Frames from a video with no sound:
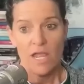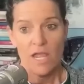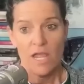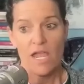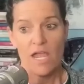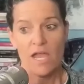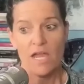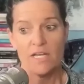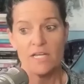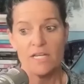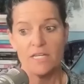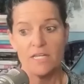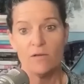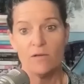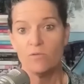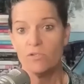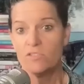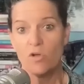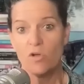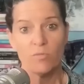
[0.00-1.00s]
and
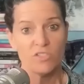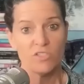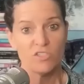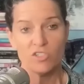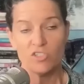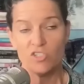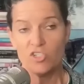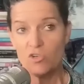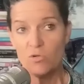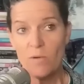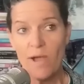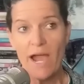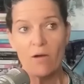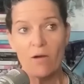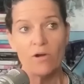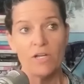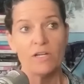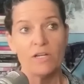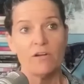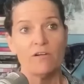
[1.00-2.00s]
it was almost a two
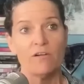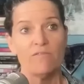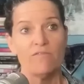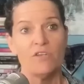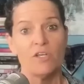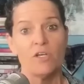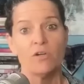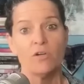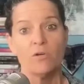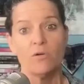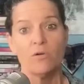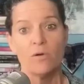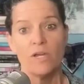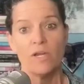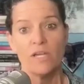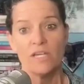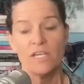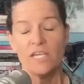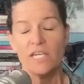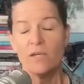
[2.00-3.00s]
hour interview.
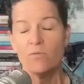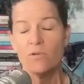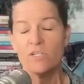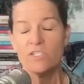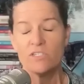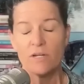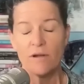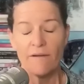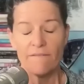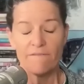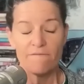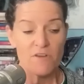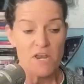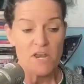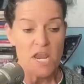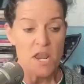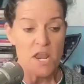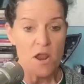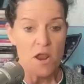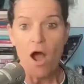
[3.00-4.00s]
He was a
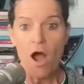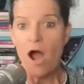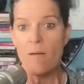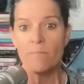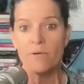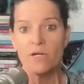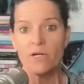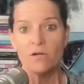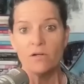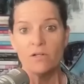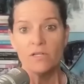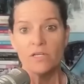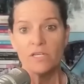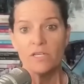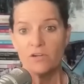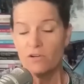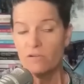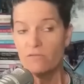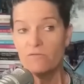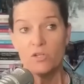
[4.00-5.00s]
phenomenal
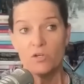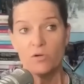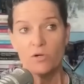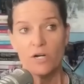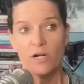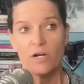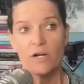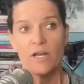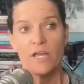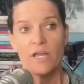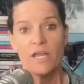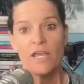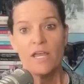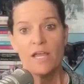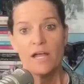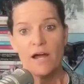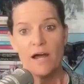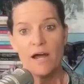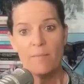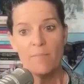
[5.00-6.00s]
interviewer.
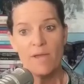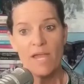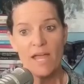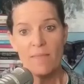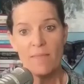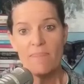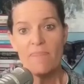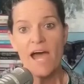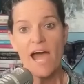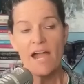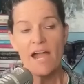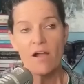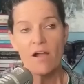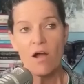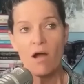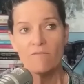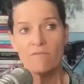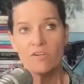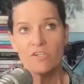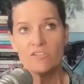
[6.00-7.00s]
Um, and that
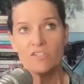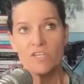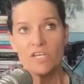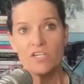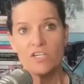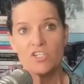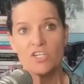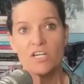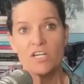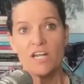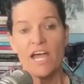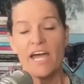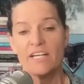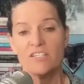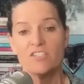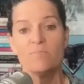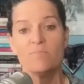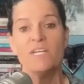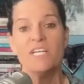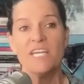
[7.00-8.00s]
conversation
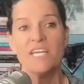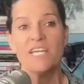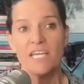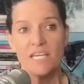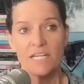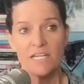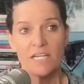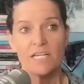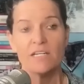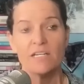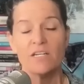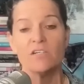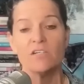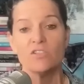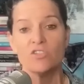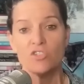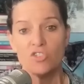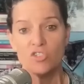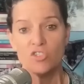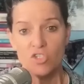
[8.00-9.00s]
has been hitting
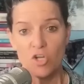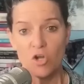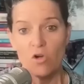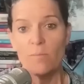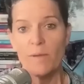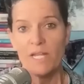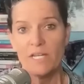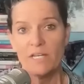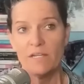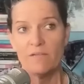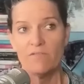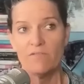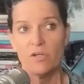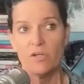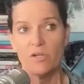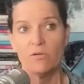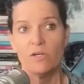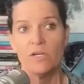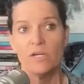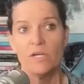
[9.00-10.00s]
so many of
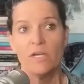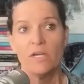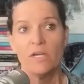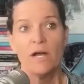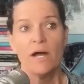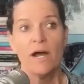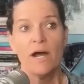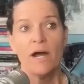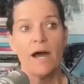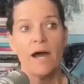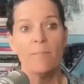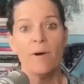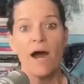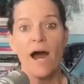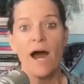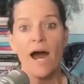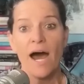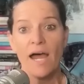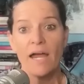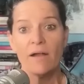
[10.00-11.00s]
you. Um,
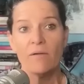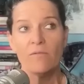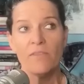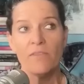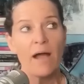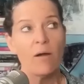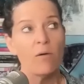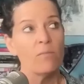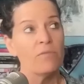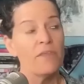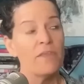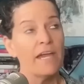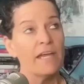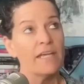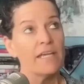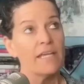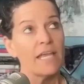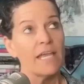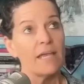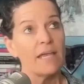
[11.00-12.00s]
I, that, that
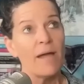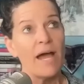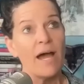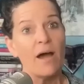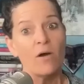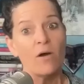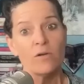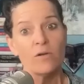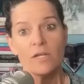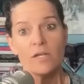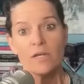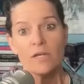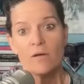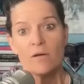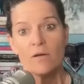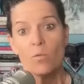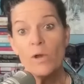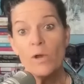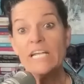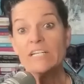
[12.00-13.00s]
it came out
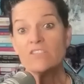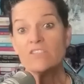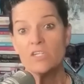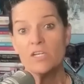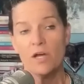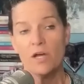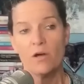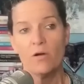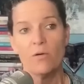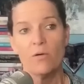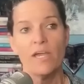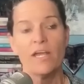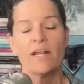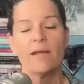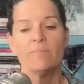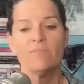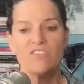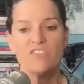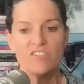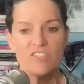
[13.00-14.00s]
weeks ago, and
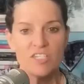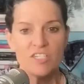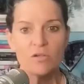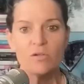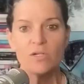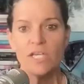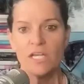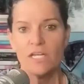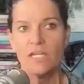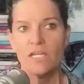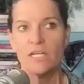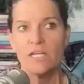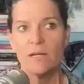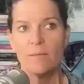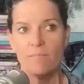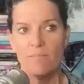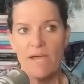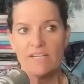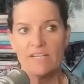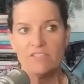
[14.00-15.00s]
I'm still getting
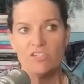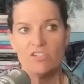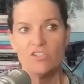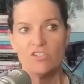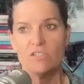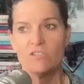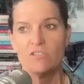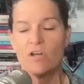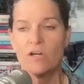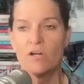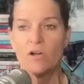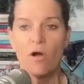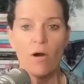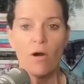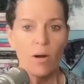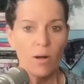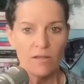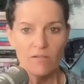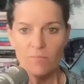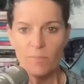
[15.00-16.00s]
messages on
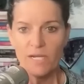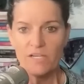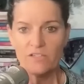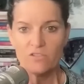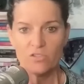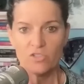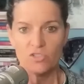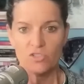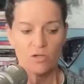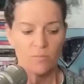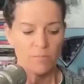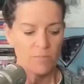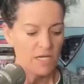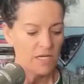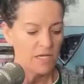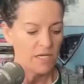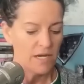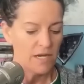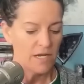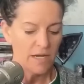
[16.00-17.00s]
all of my social
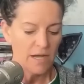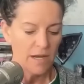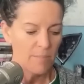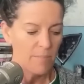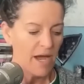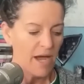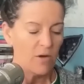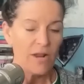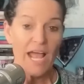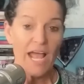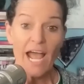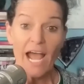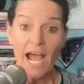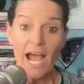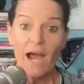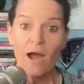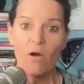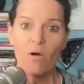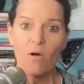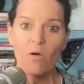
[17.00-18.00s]
media about
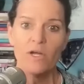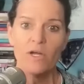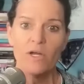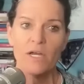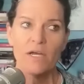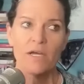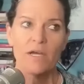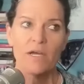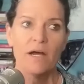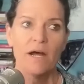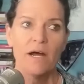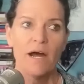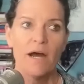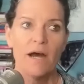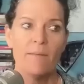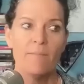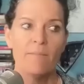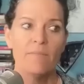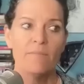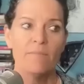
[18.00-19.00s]
how
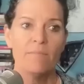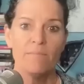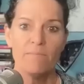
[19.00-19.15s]
um,